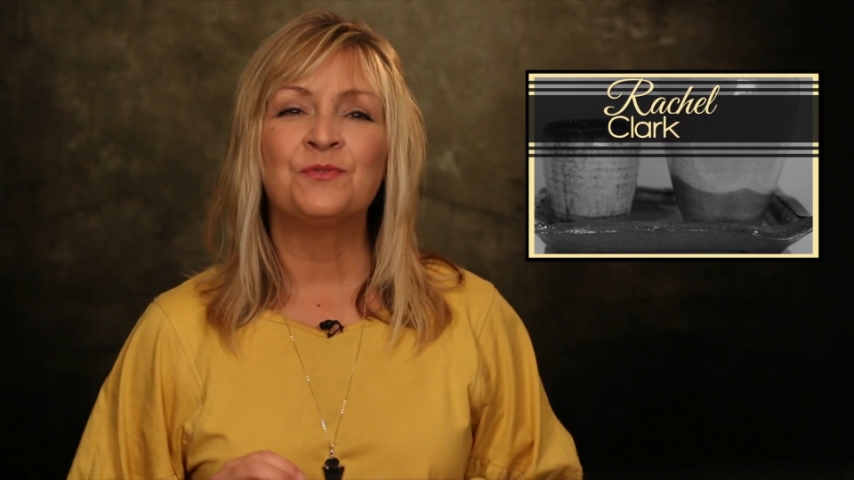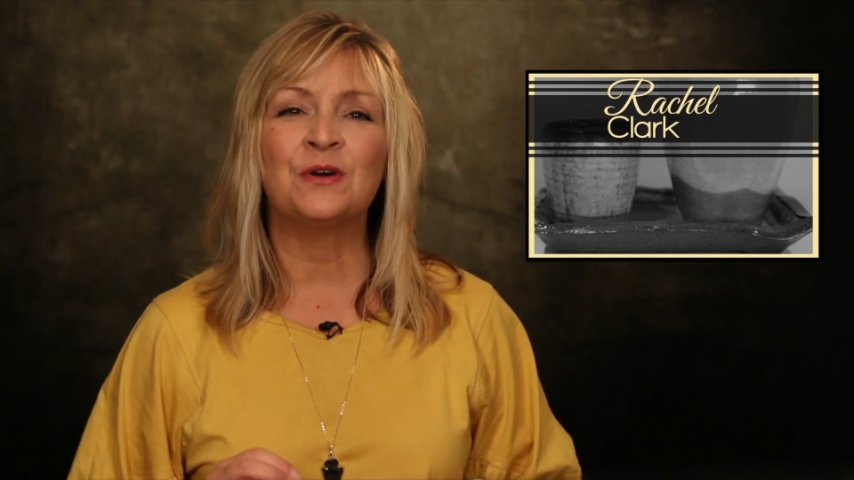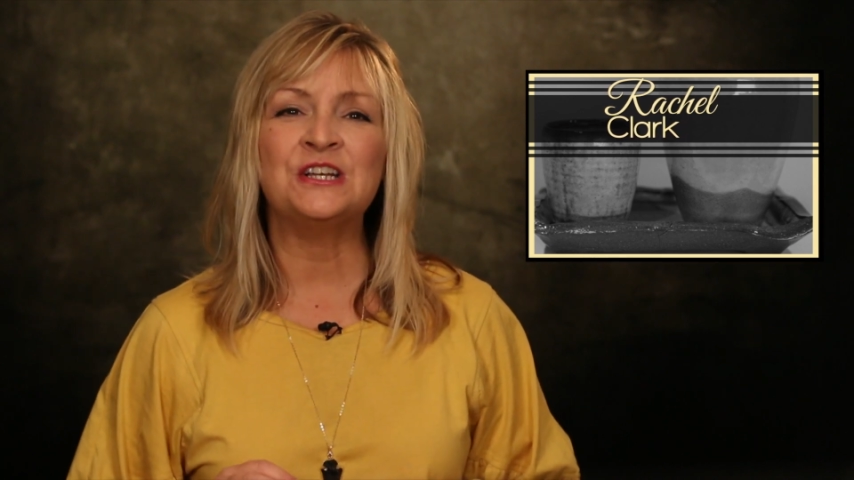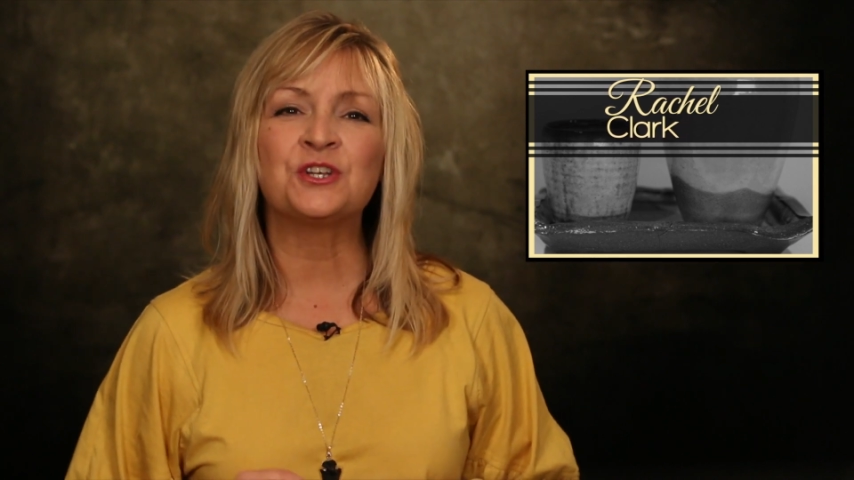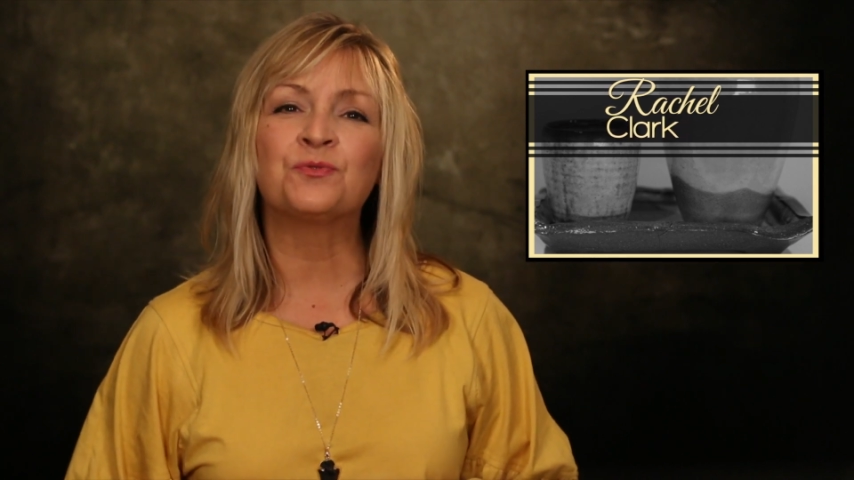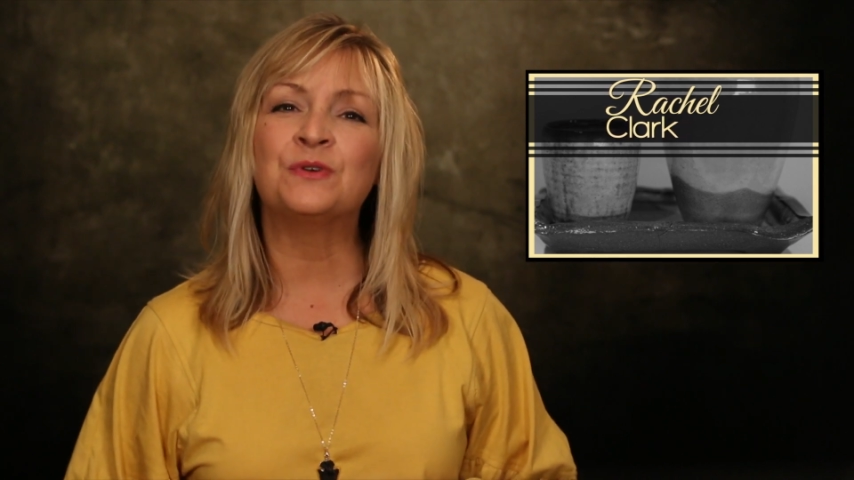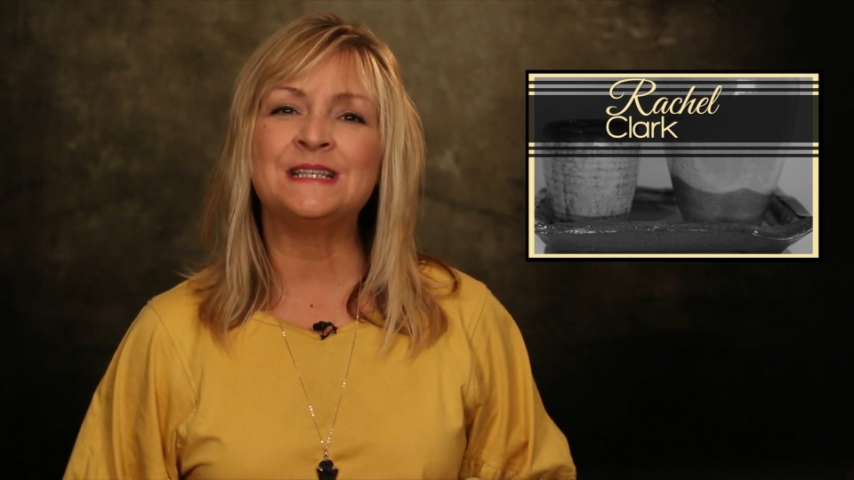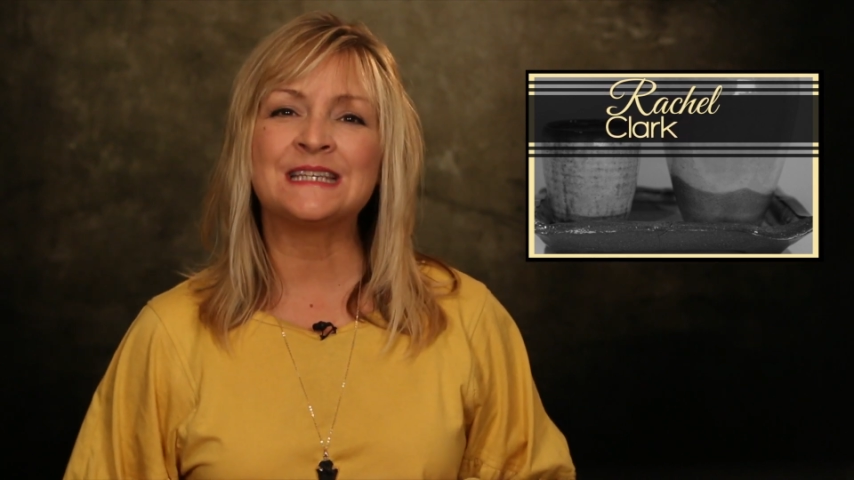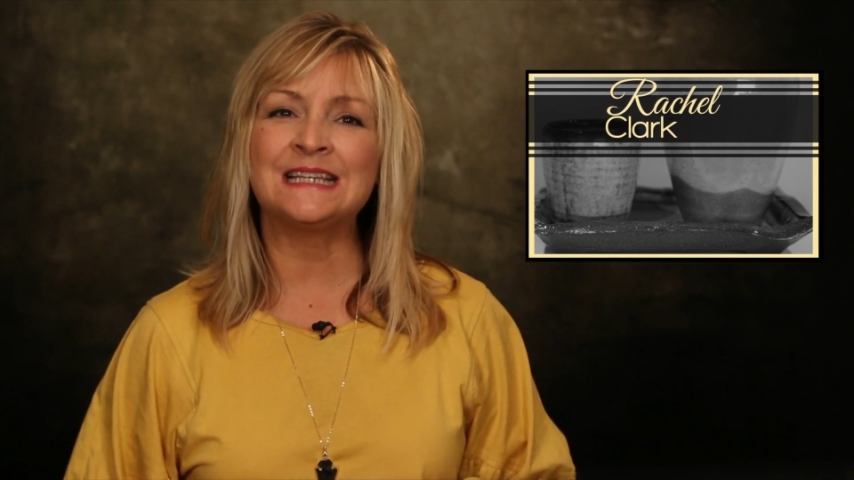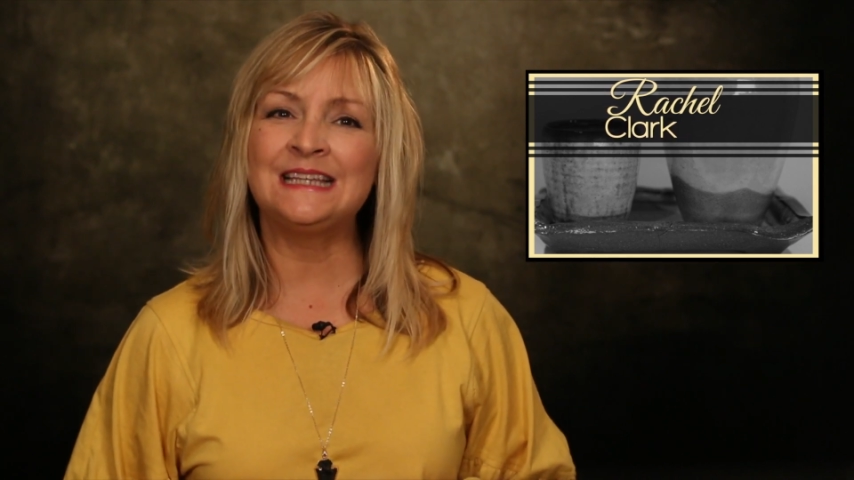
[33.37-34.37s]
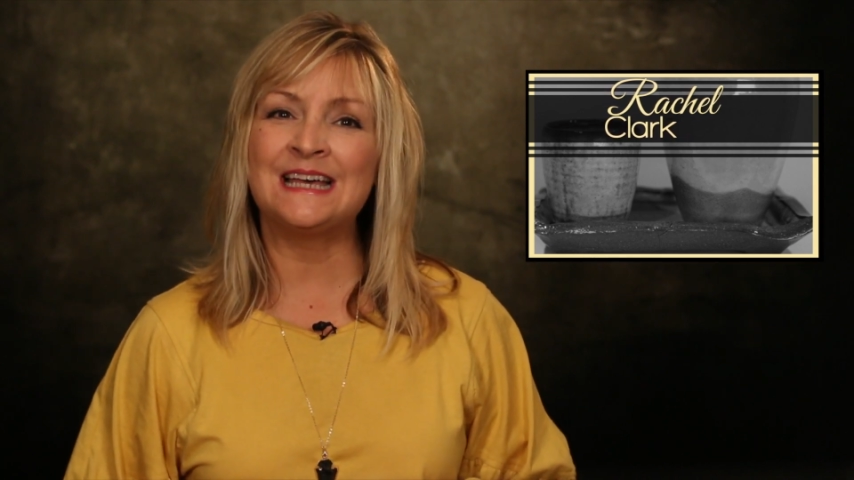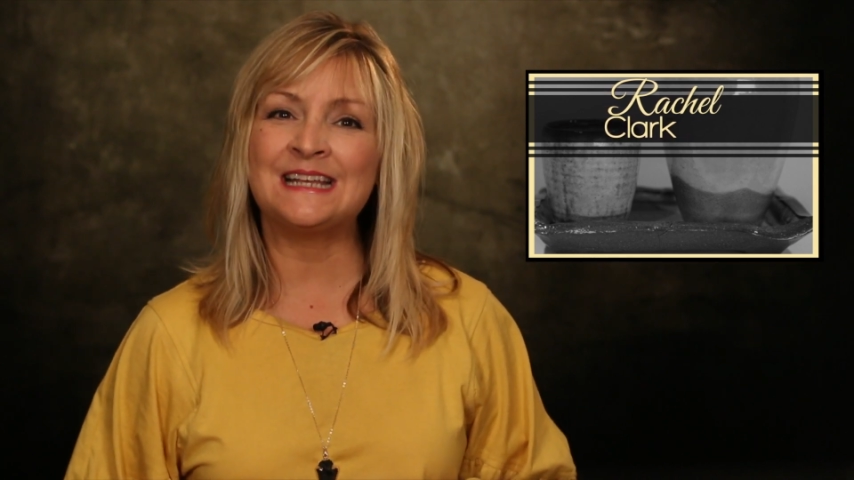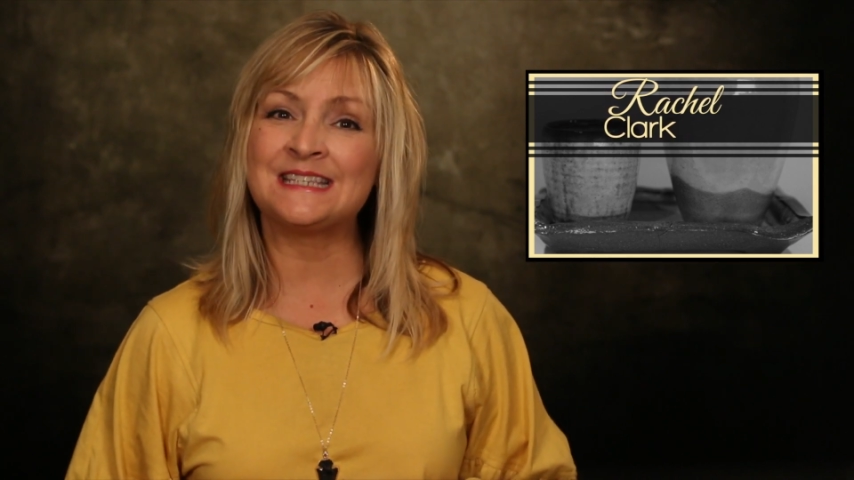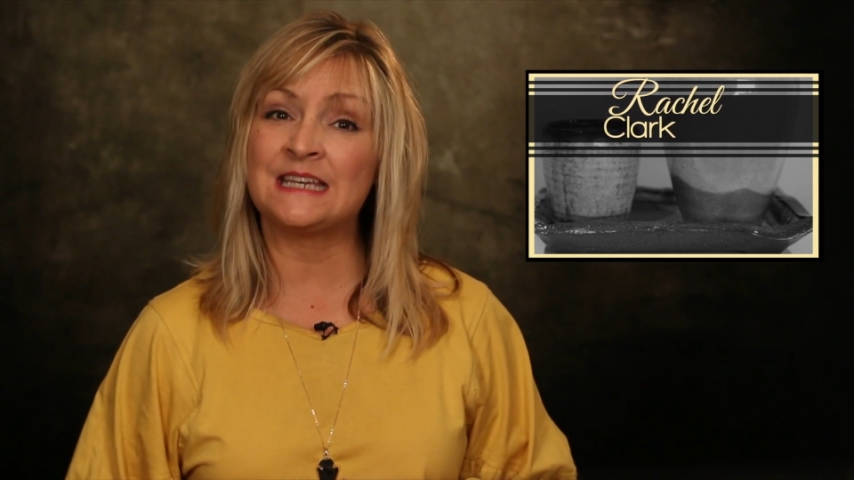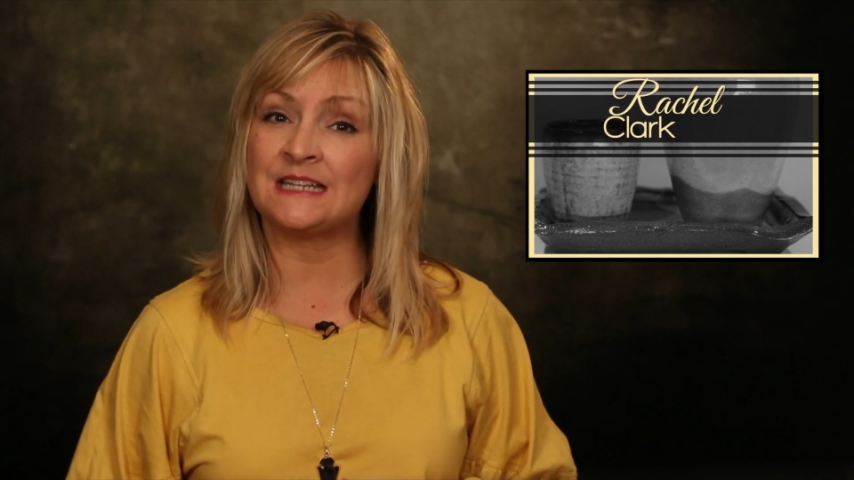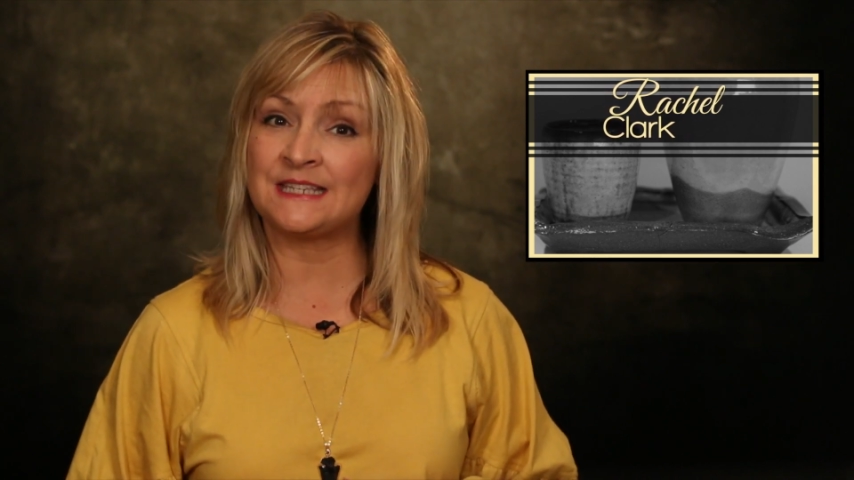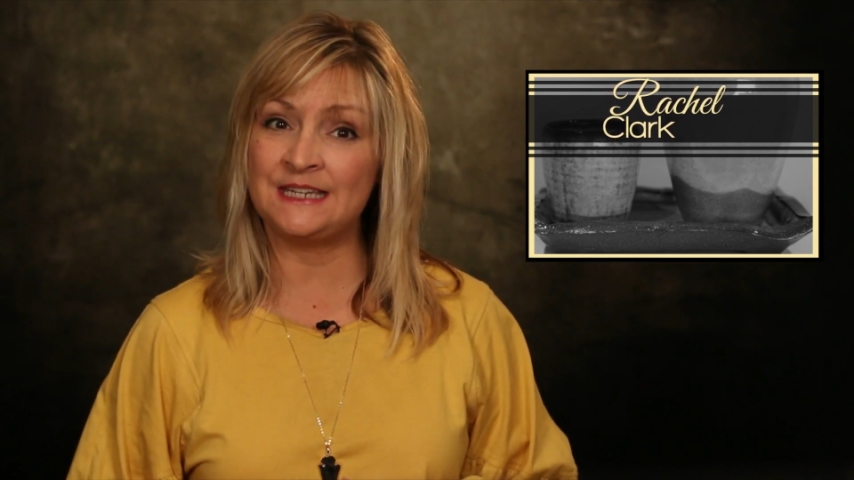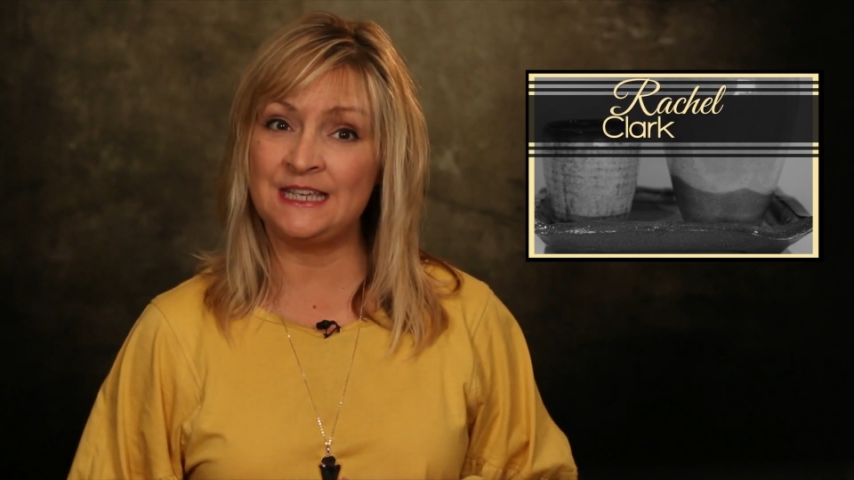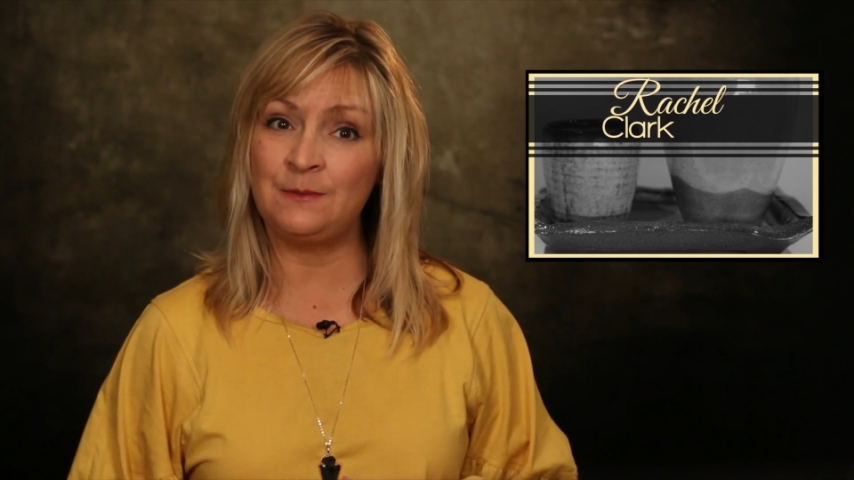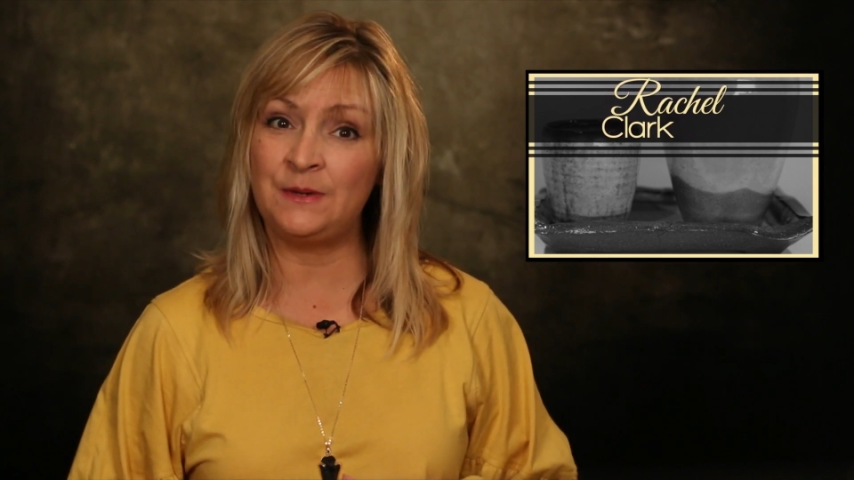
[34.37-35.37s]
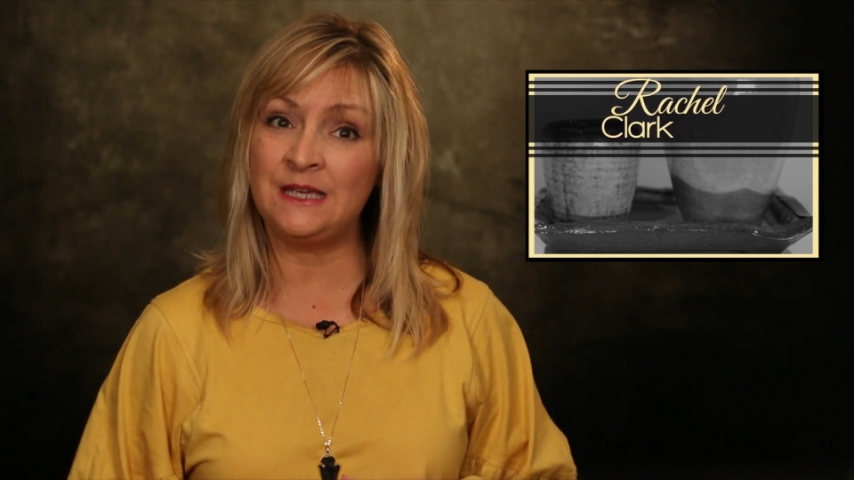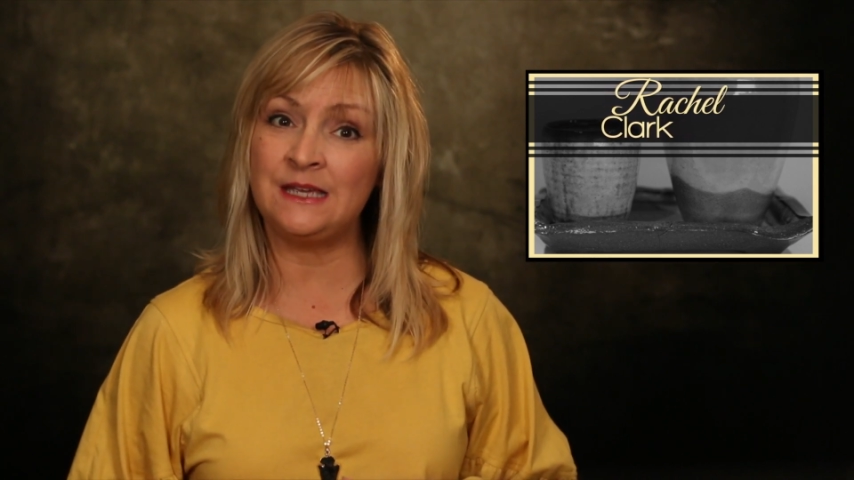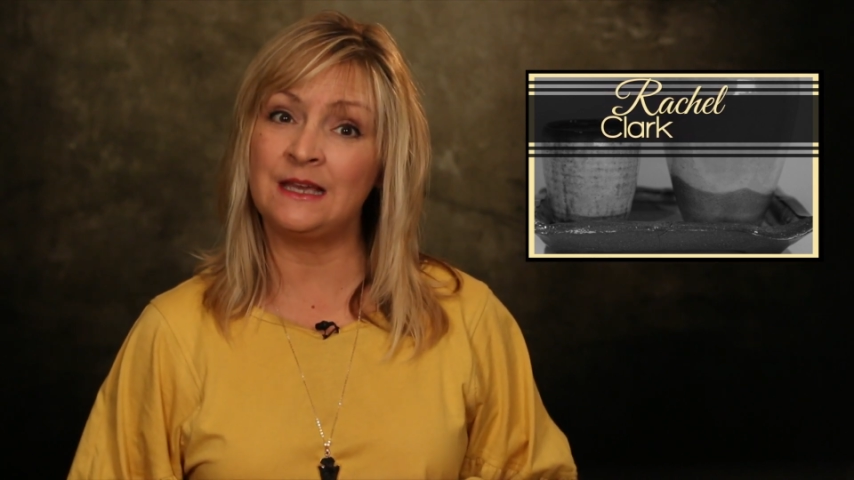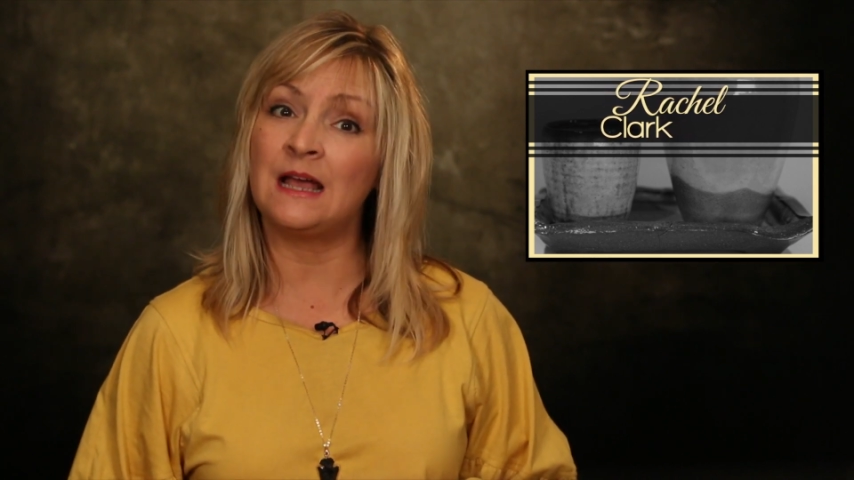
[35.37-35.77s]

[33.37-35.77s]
Rachel recently let us get a sneak peek